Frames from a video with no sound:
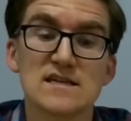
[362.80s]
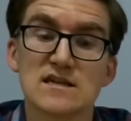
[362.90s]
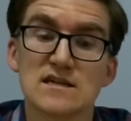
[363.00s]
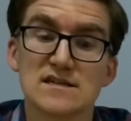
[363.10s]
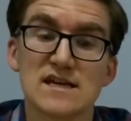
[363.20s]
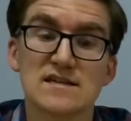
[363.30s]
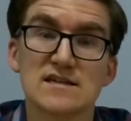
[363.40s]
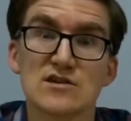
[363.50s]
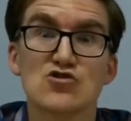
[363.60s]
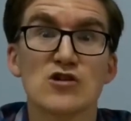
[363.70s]
is six
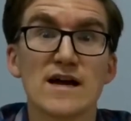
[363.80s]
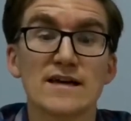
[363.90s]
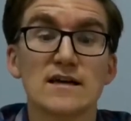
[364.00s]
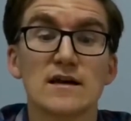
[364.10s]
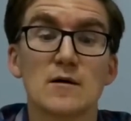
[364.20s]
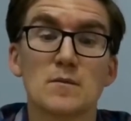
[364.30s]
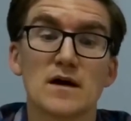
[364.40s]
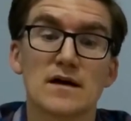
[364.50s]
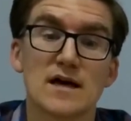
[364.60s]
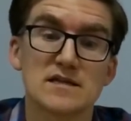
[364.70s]
is a triangular
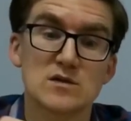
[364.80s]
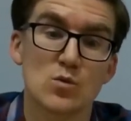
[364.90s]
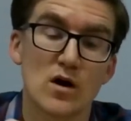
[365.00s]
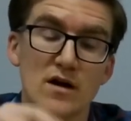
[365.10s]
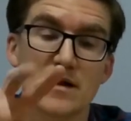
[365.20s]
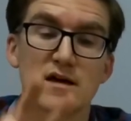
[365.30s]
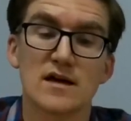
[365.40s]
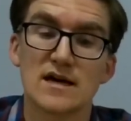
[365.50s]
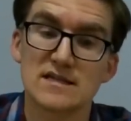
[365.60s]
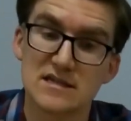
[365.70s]
number, as is 1,
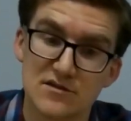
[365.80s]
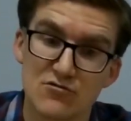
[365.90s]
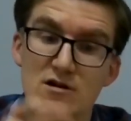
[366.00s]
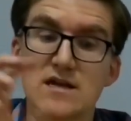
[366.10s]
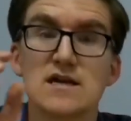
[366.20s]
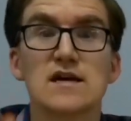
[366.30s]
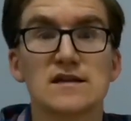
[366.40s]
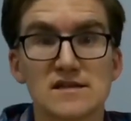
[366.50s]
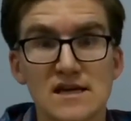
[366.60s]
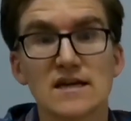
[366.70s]
as is 3,
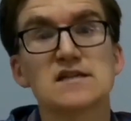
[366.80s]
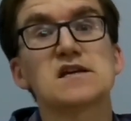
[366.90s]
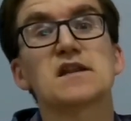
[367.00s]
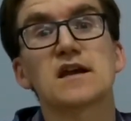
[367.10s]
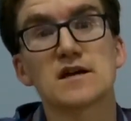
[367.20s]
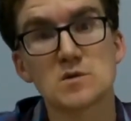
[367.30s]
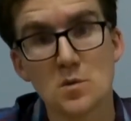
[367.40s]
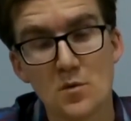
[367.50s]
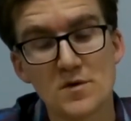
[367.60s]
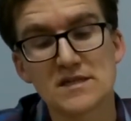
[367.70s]
6, and the next
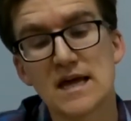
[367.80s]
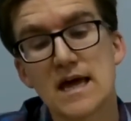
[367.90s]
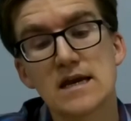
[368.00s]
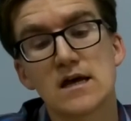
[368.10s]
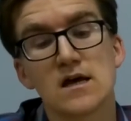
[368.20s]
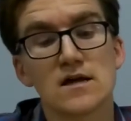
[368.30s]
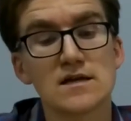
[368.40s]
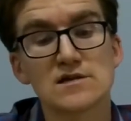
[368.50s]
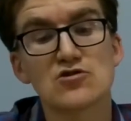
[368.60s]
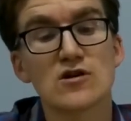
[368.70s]
one would be 10.
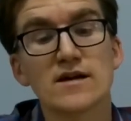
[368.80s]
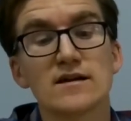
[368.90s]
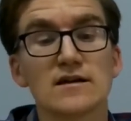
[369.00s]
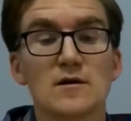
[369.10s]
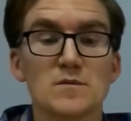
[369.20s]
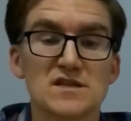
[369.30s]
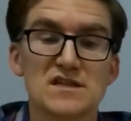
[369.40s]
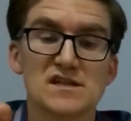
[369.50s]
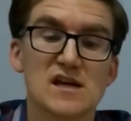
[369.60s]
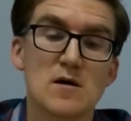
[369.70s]
These are triangular numbers, the
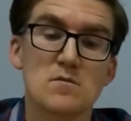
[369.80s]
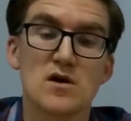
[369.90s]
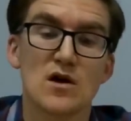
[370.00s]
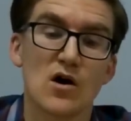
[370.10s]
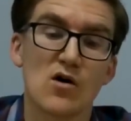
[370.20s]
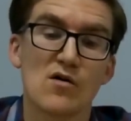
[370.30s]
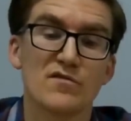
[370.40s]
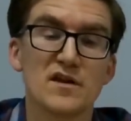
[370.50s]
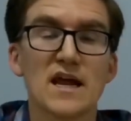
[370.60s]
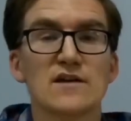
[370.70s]
sum of
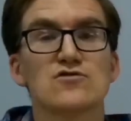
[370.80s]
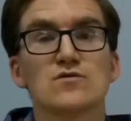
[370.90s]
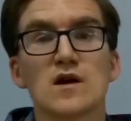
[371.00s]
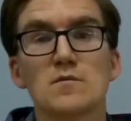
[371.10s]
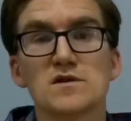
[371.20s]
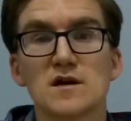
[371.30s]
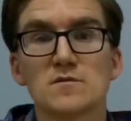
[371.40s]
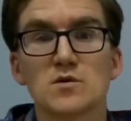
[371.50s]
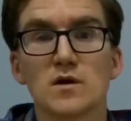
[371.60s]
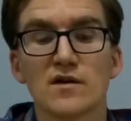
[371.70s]
the natural numbers up
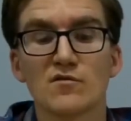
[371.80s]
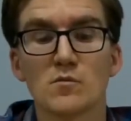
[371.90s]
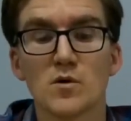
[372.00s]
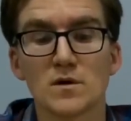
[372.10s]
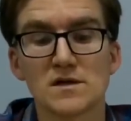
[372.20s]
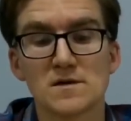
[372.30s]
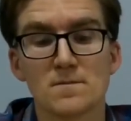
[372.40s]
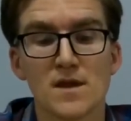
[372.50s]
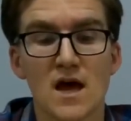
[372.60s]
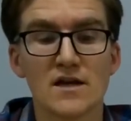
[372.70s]
to a given point.
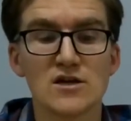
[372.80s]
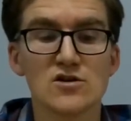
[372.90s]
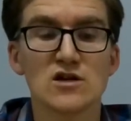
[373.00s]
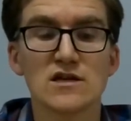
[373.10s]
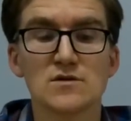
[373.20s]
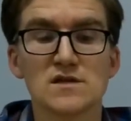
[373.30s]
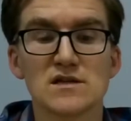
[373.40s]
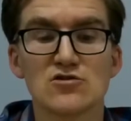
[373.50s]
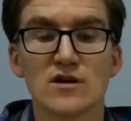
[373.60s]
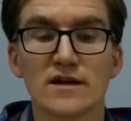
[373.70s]
And usually you'll see
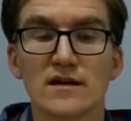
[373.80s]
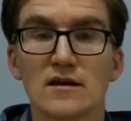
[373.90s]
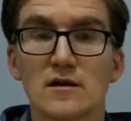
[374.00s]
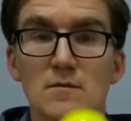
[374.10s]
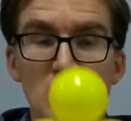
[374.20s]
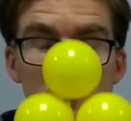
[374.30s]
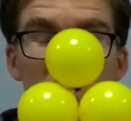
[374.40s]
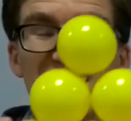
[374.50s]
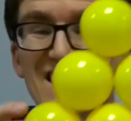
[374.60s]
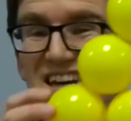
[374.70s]
the
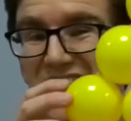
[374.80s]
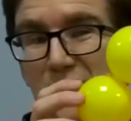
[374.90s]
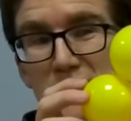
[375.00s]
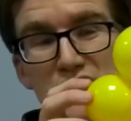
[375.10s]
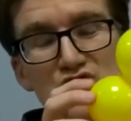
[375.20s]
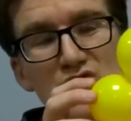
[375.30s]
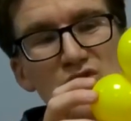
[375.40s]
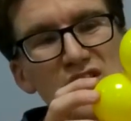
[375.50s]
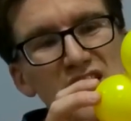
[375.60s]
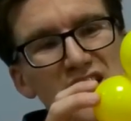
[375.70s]
triangular numbers
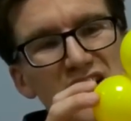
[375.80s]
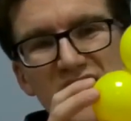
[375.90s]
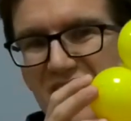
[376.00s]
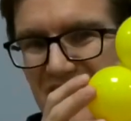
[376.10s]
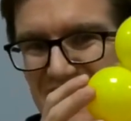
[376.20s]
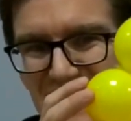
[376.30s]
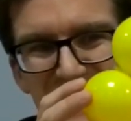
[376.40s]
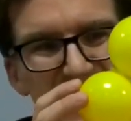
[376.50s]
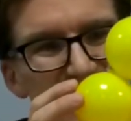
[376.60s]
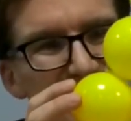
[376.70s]
drawn like this,
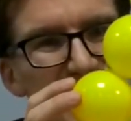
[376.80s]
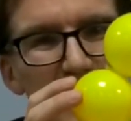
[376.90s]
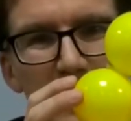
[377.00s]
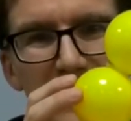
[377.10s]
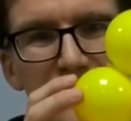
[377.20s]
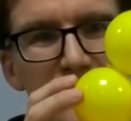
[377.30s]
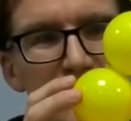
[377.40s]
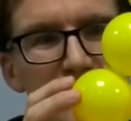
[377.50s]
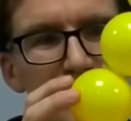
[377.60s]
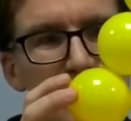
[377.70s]
kind of an
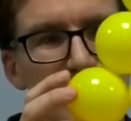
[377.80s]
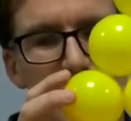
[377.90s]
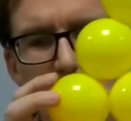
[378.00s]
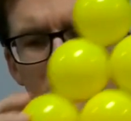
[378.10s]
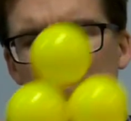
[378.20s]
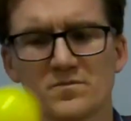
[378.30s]
equilateral triangle.